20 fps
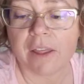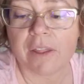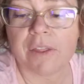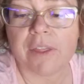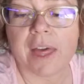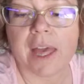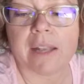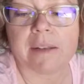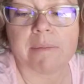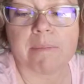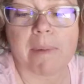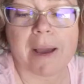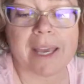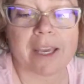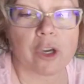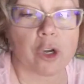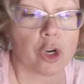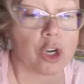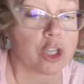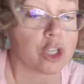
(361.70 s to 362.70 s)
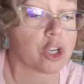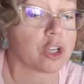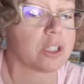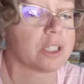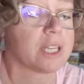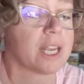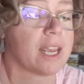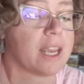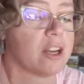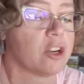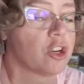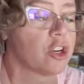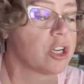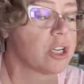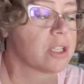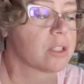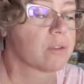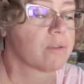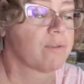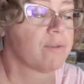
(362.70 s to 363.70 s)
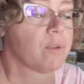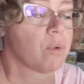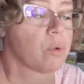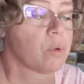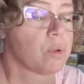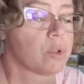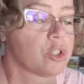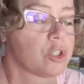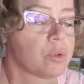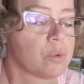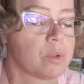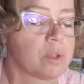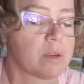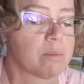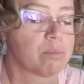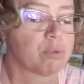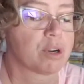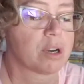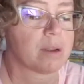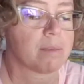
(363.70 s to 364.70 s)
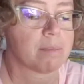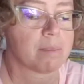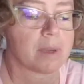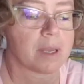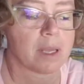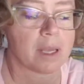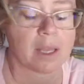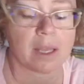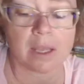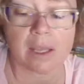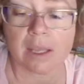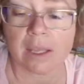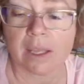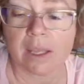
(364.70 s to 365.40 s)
that my current container is full to the brim